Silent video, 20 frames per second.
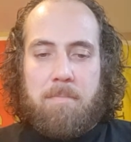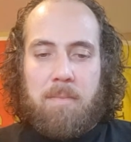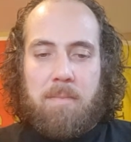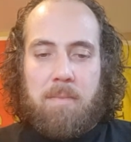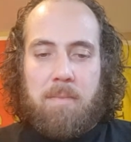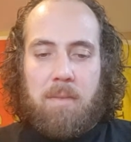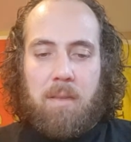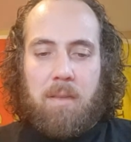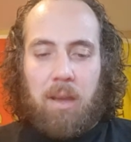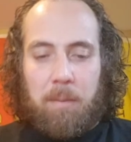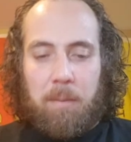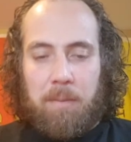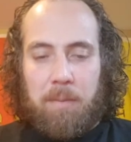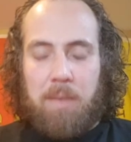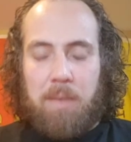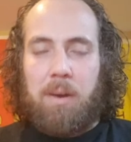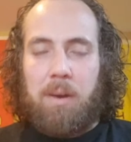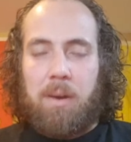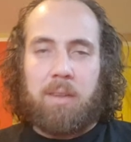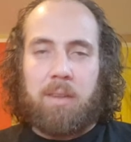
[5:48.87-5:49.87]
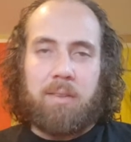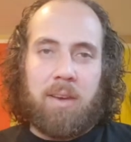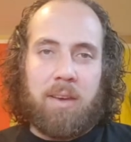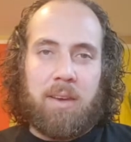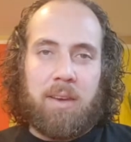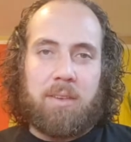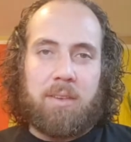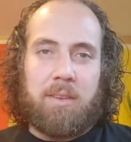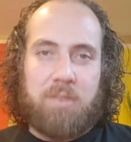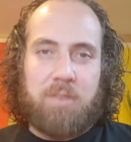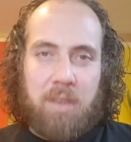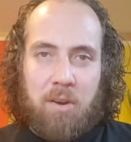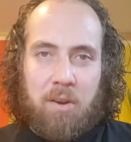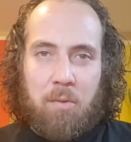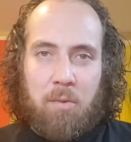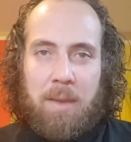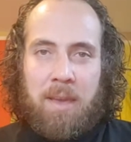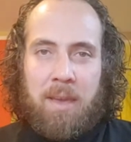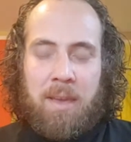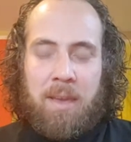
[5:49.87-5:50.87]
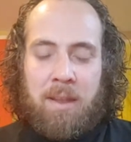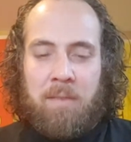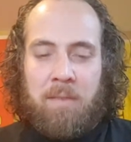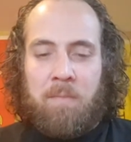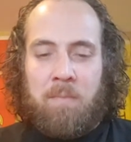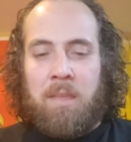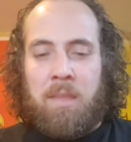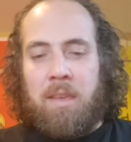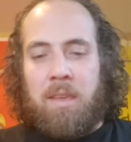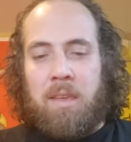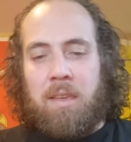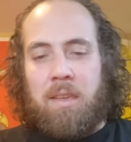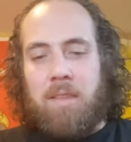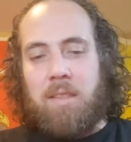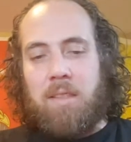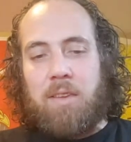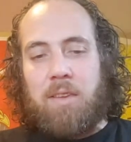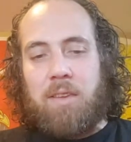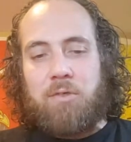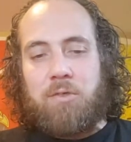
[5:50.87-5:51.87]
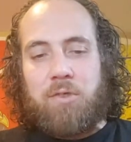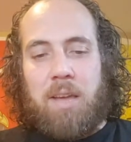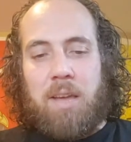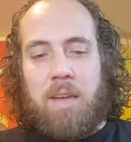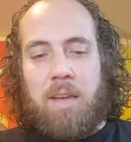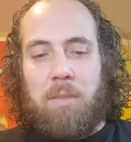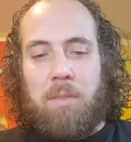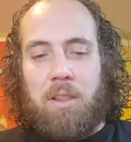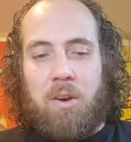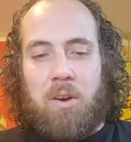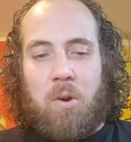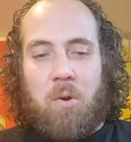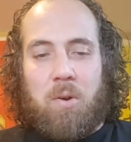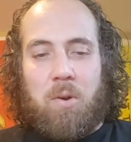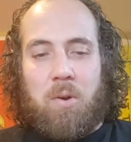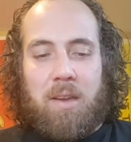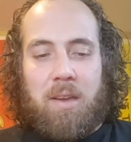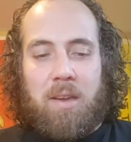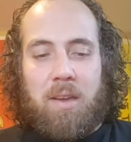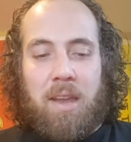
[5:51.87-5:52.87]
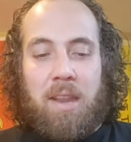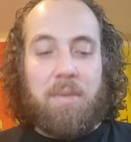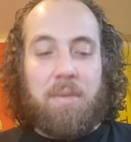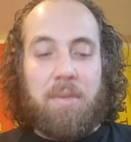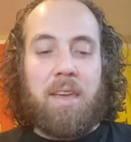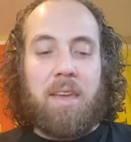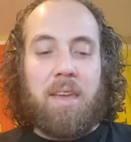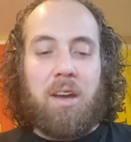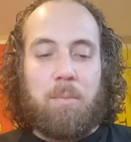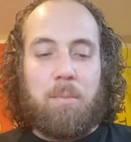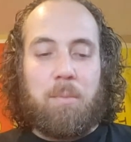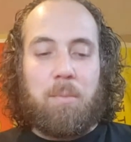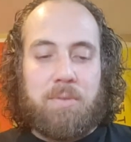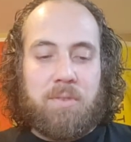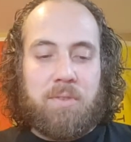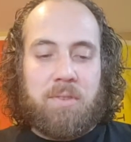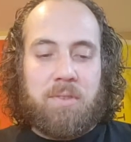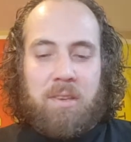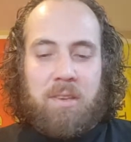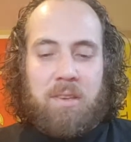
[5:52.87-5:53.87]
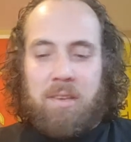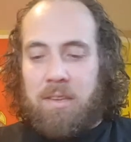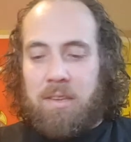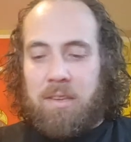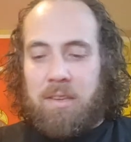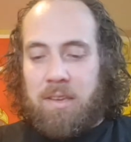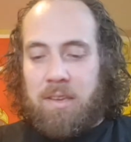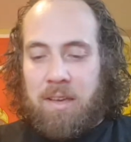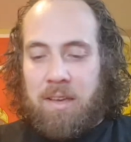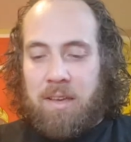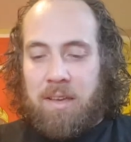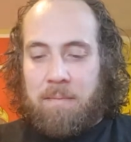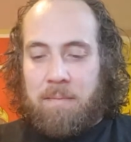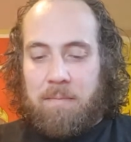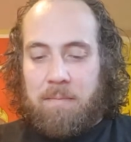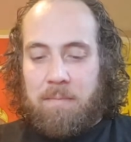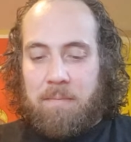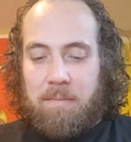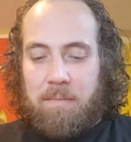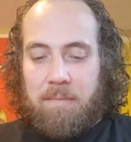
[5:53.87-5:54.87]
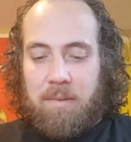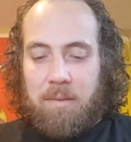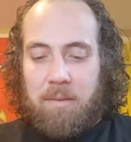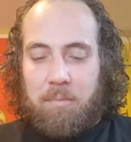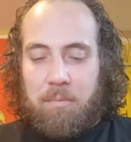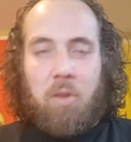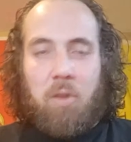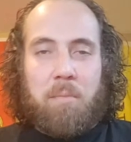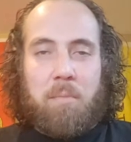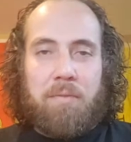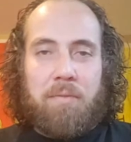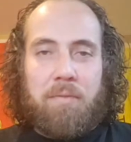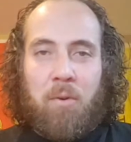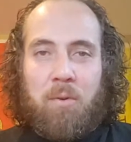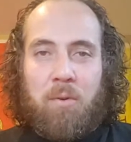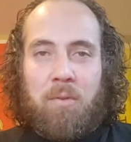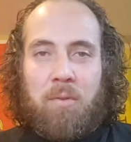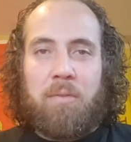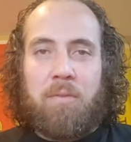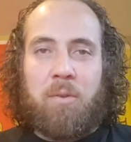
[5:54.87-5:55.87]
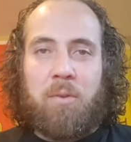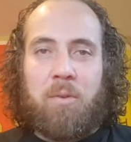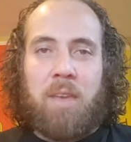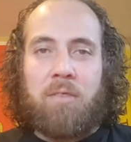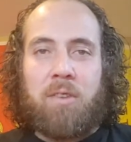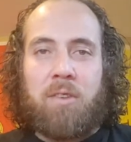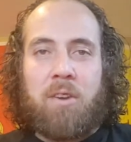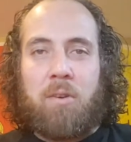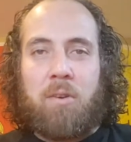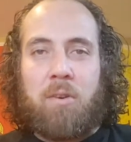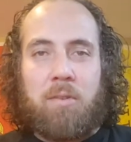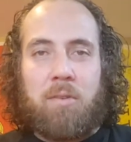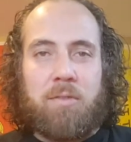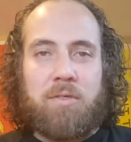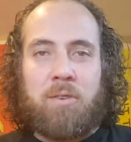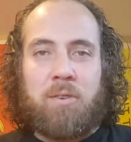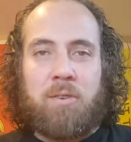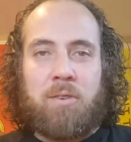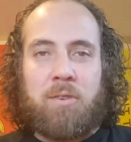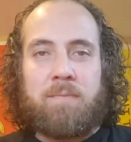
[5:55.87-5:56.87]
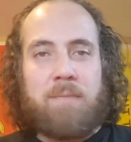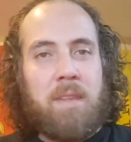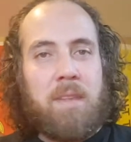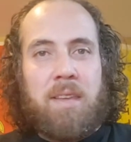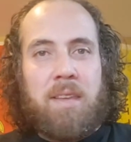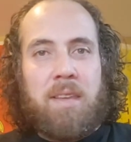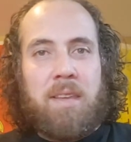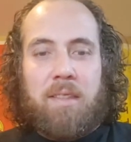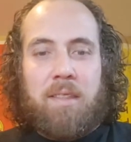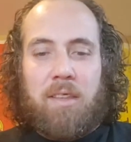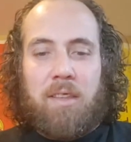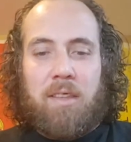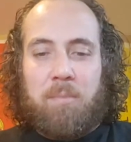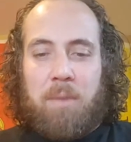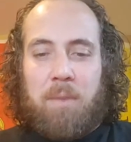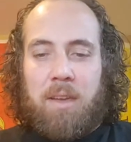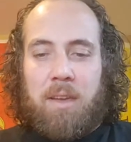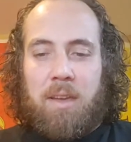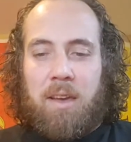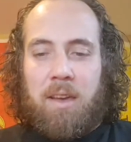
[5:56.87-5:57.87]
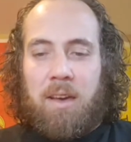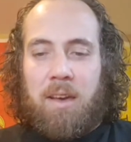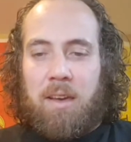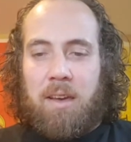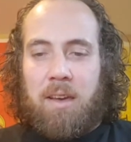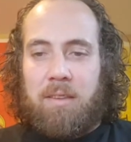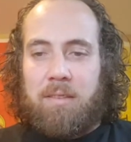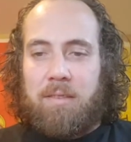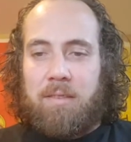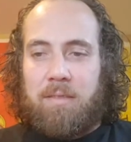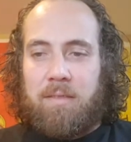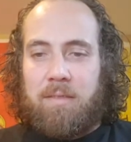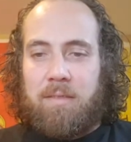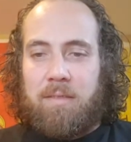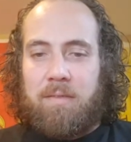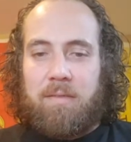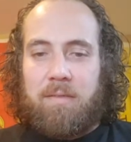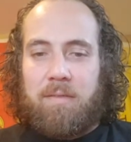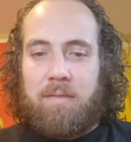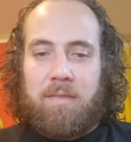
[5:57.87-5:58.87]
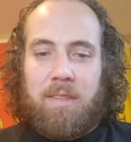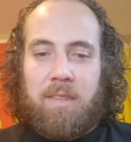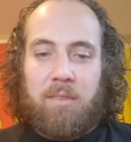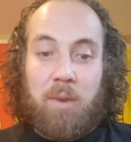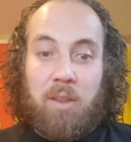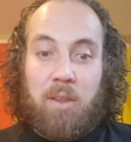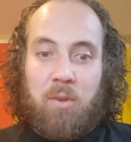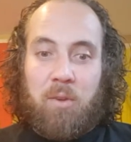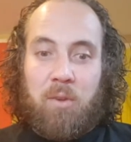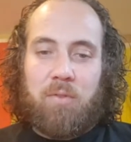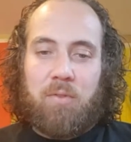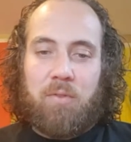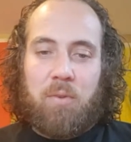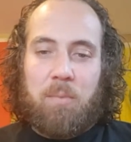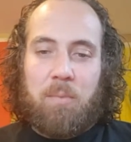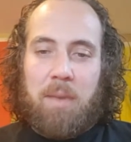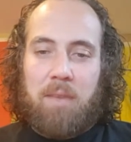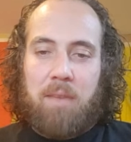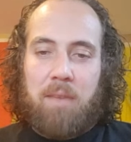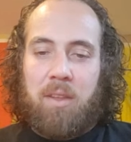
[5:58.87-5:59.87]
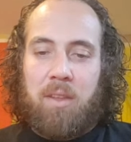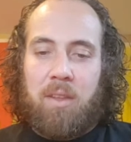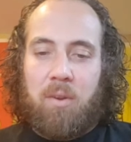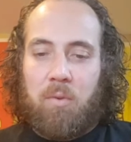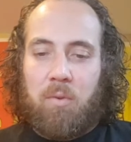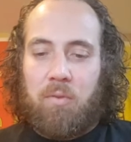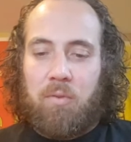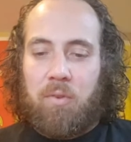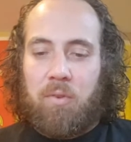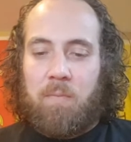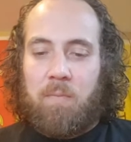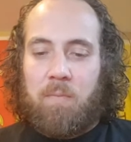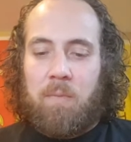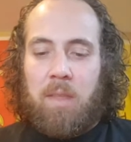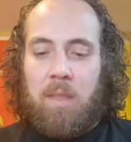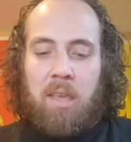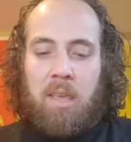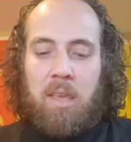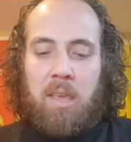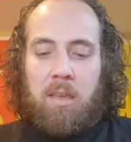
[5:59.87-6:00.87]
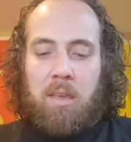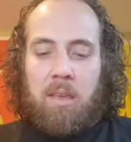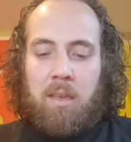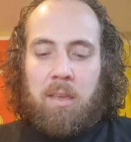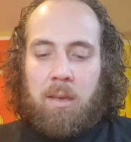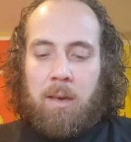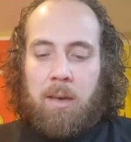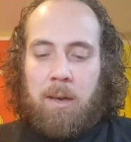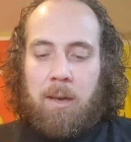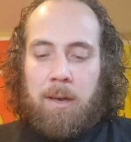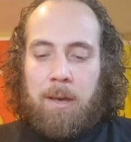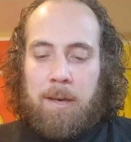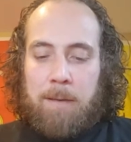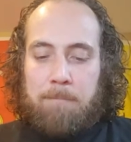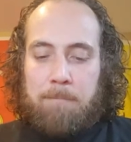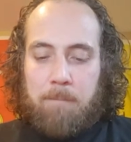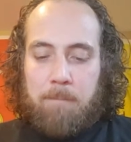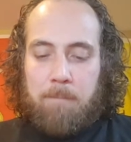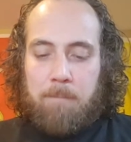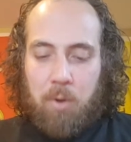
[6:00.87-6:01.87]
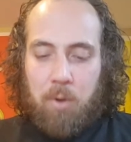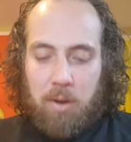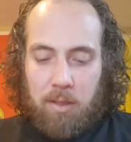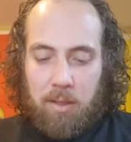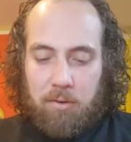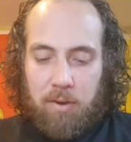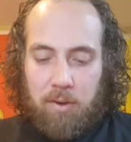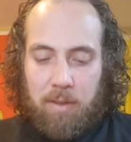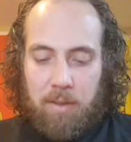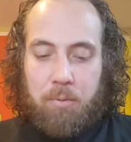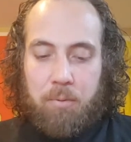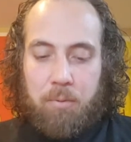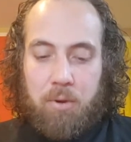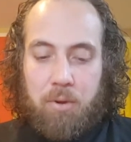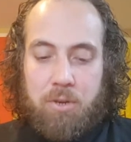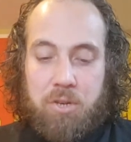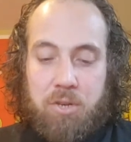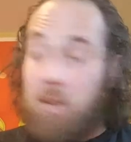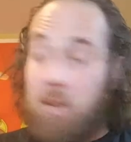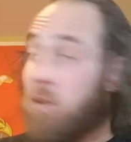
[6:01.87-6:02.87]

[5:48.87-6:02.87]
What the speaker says: I am demonetized, shadow ban. The links are down below. Anything helps. I broke my phone a few days ago, so that's my that's what I use to make videos. So greatly, greatly appreciate it.